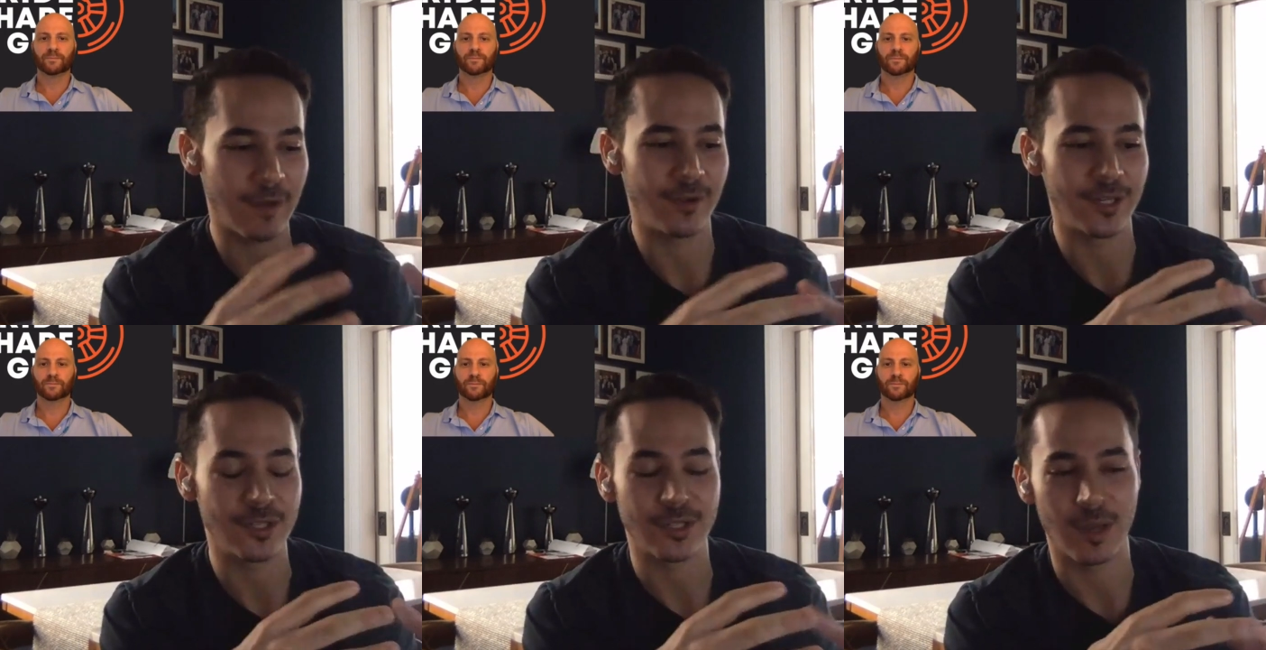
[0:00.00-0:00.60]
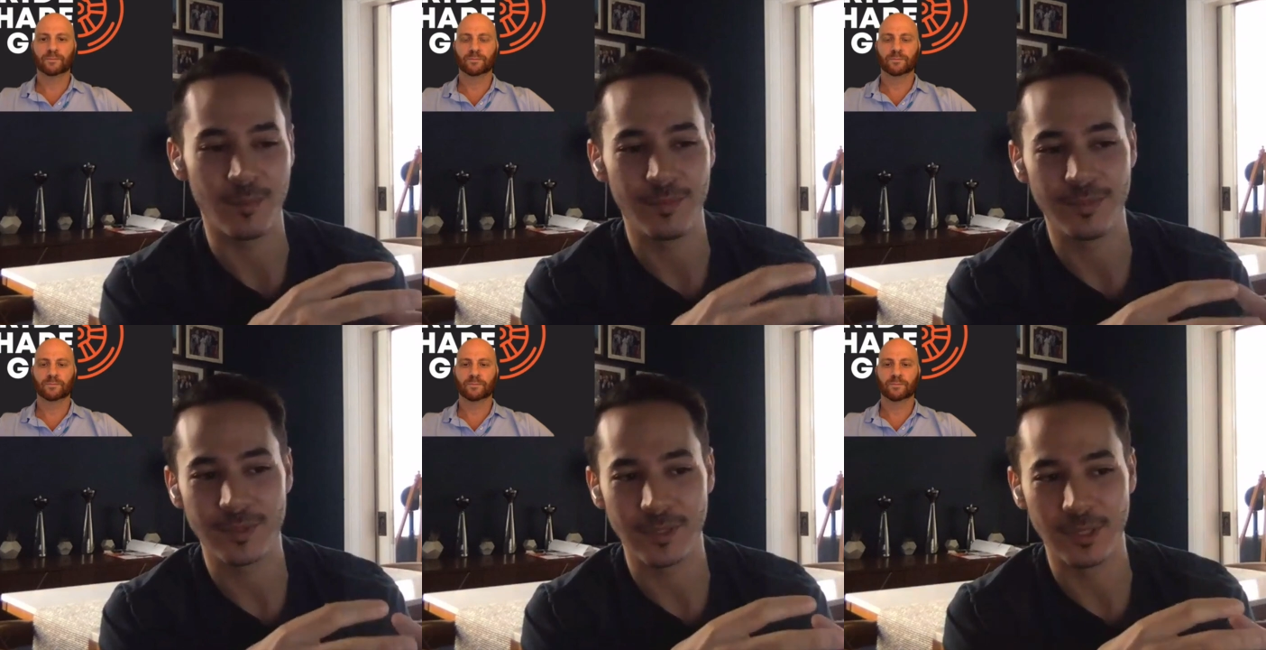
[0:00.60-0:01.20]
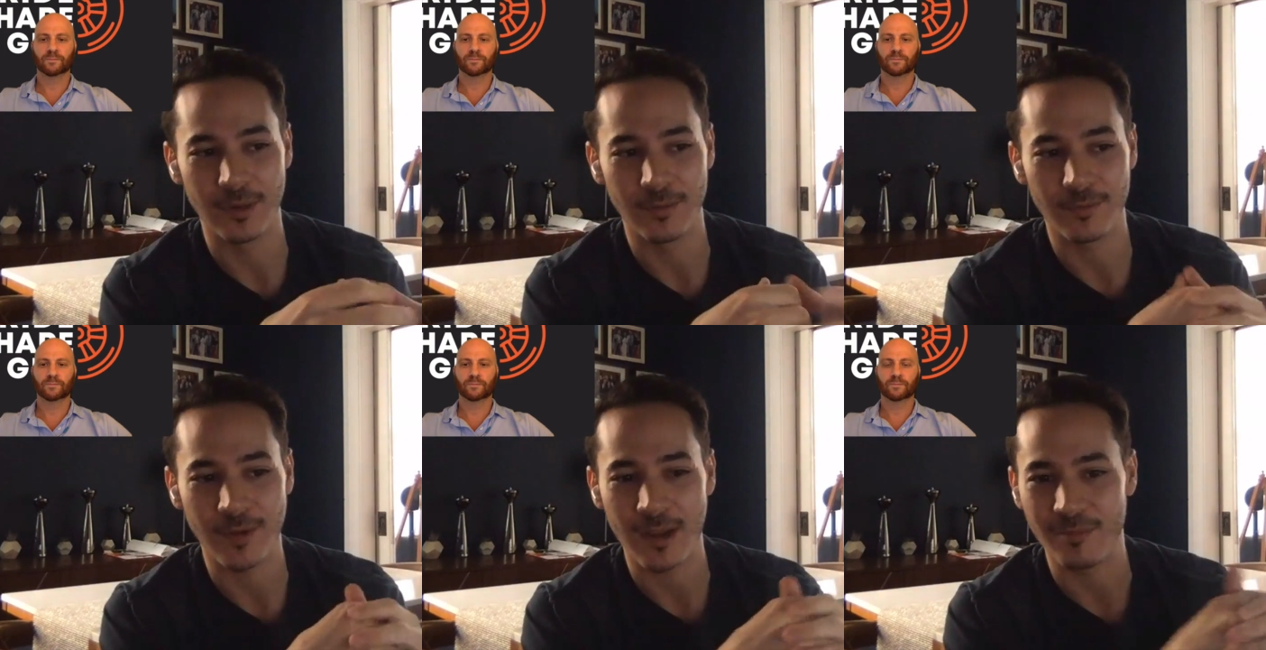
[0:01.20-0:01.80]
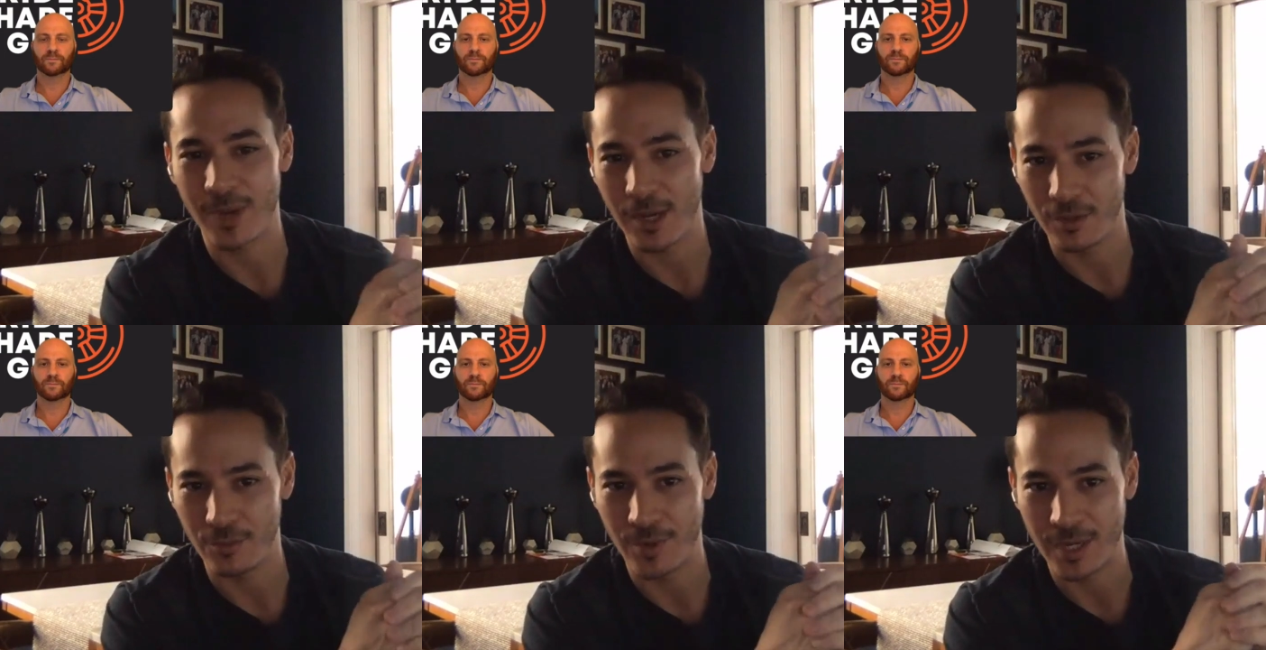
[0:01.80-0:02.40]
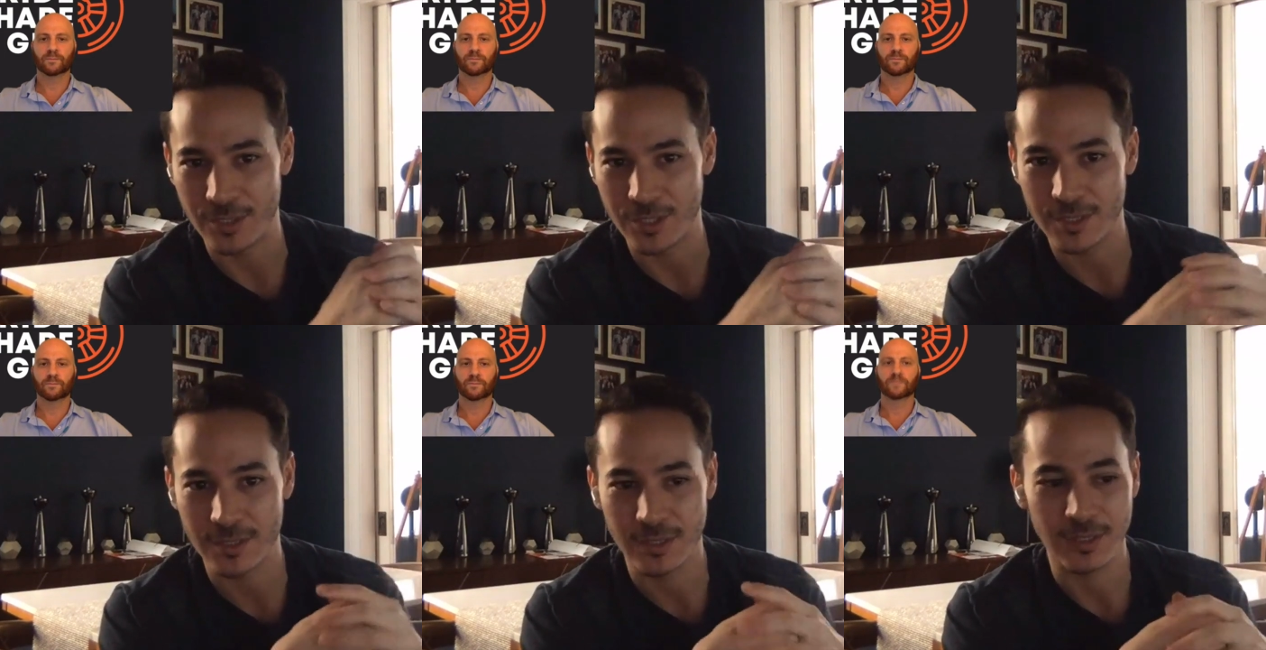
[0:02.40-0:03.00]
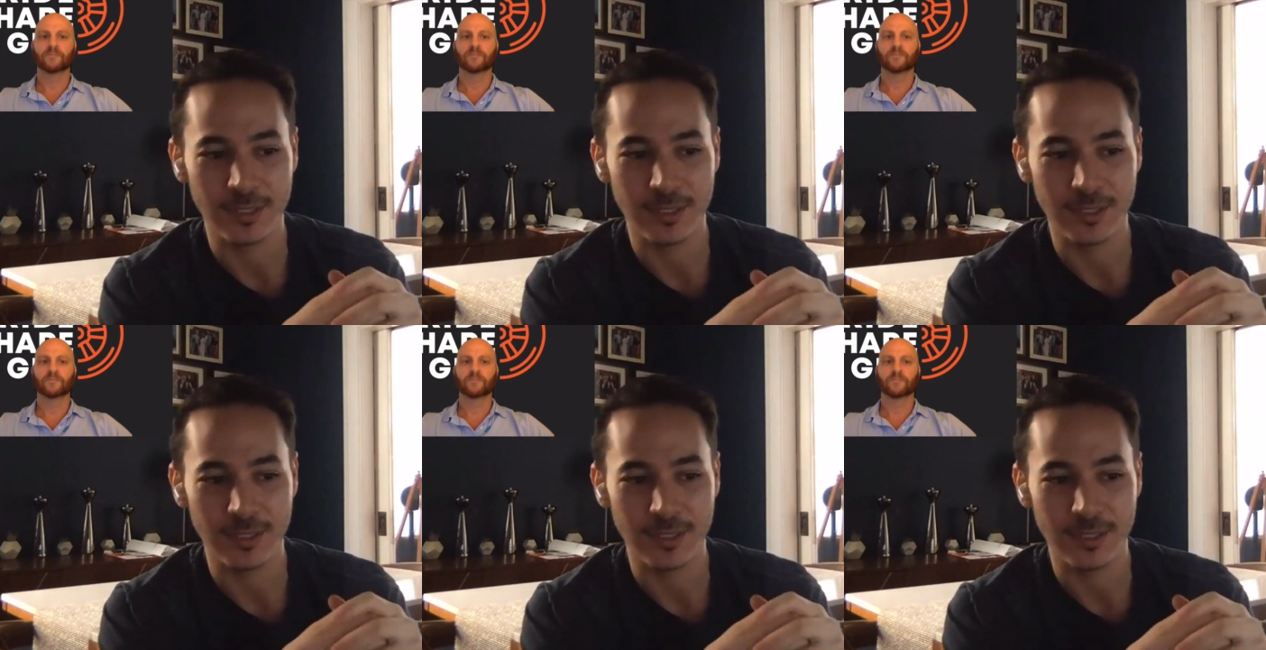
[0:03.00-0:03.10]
Speaker 1: of average sub, you know, five mile ranges.